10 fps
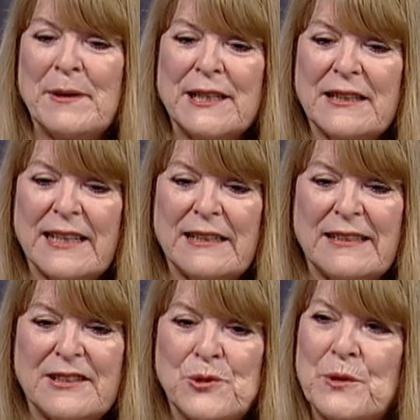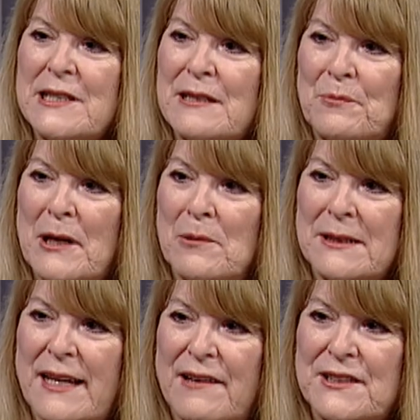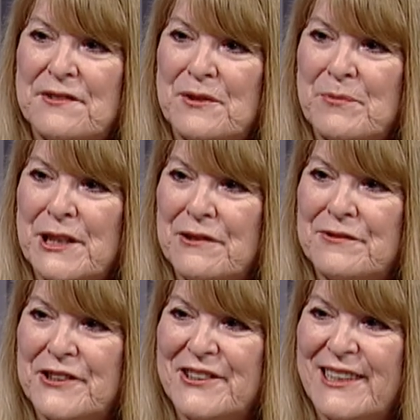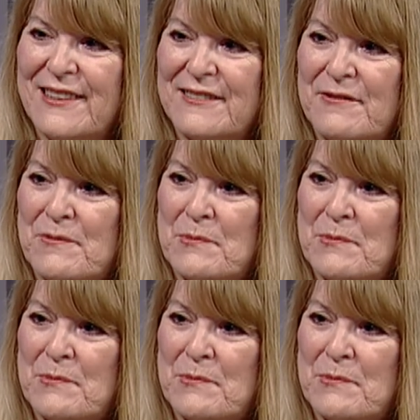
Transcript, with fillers: bet that treats are probably have a different meaning for you now.